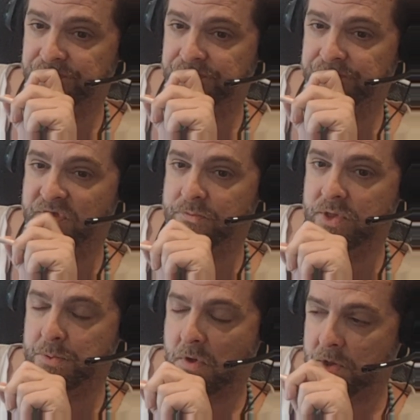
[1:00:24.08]
Maybe
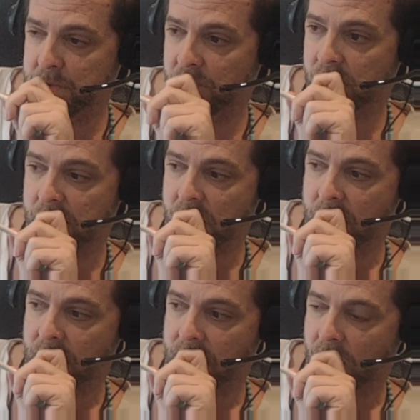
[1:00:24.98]
it's possible.
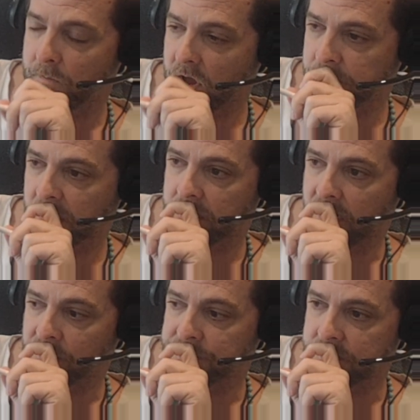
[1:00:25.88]
I might play
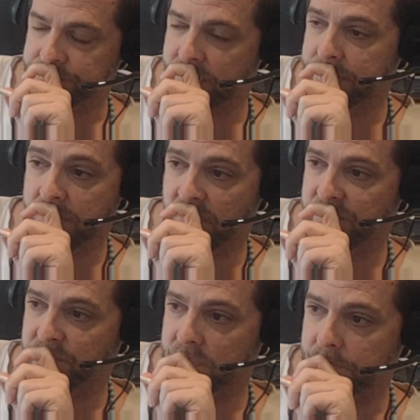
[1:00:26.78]
around with it. Knowing
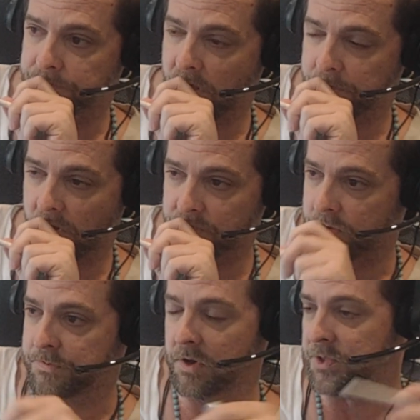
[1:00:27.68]
me, I'll probably get
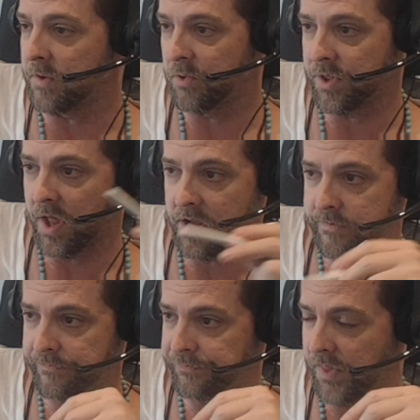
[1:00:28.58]
fucked up one night.
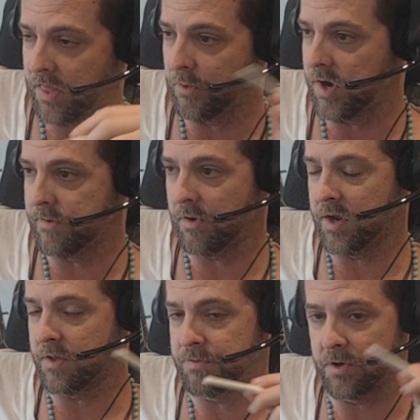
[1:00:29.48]
And whenever I
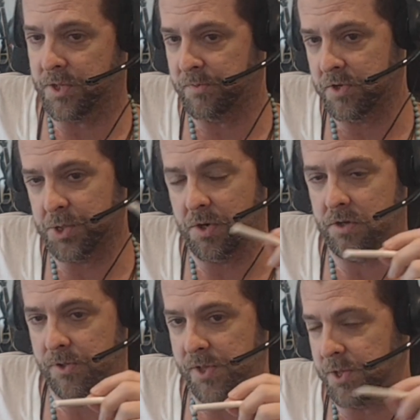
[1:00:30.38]
get fucked up on
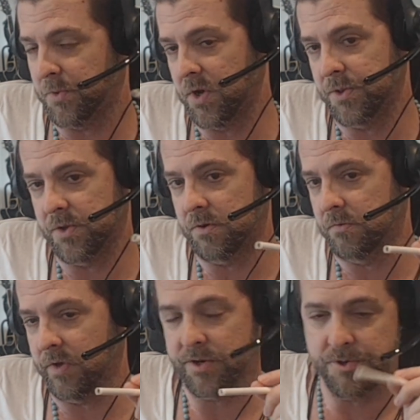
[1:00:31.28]
drugs, that's what I do.
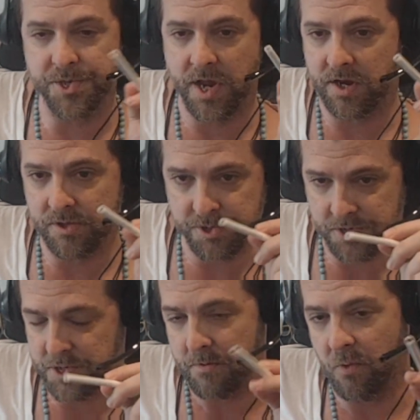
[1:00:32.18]
I do science
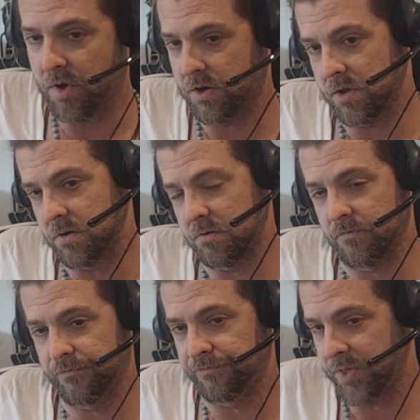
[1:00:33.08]
because I'm a weirdo.
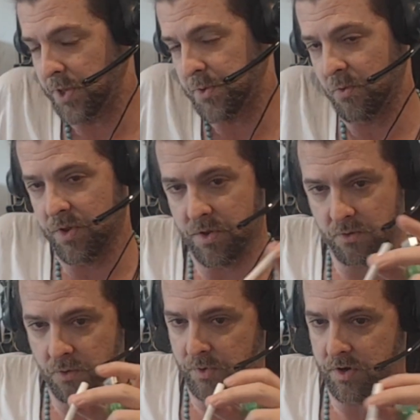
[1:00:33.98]
That's what we do.
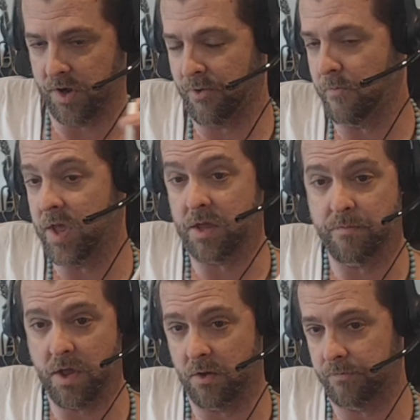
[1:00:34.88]
We're weird. I'm a mega
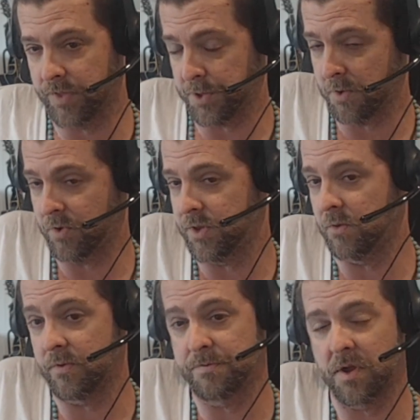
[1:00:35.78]
male. That's what we do.
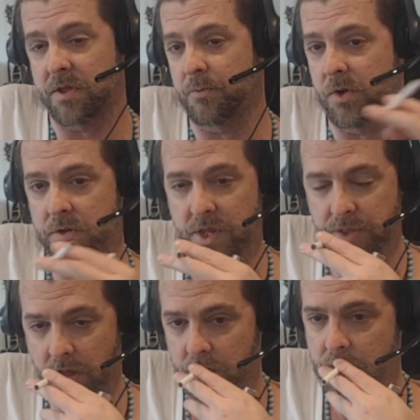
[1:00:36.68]
We're fucking weird like
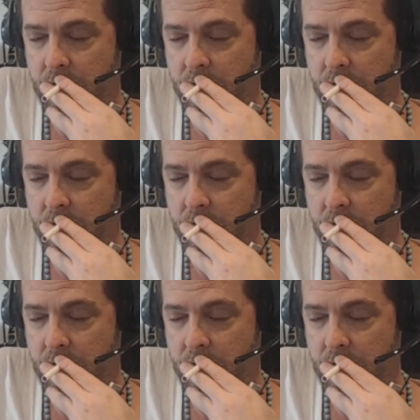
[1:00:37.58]
that.